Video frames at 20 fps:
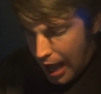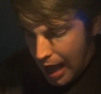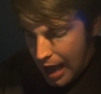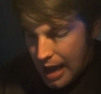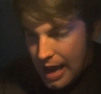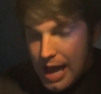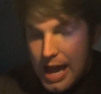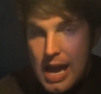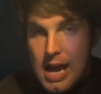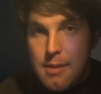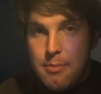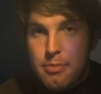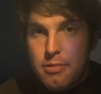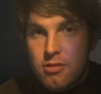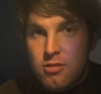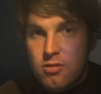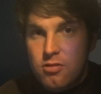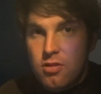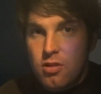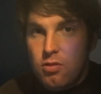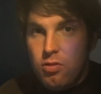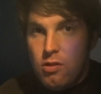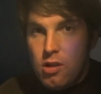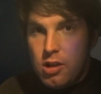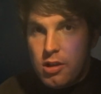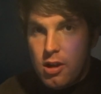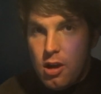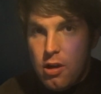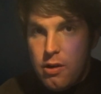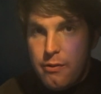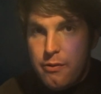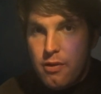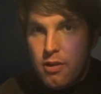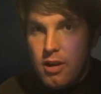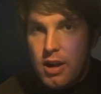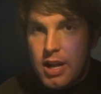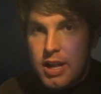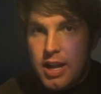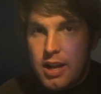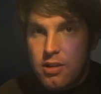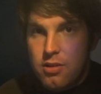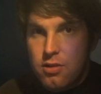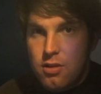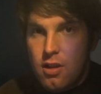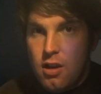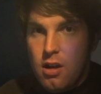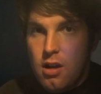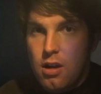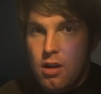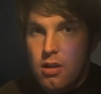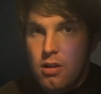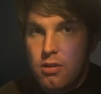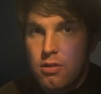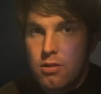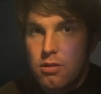I happened to look over and I saw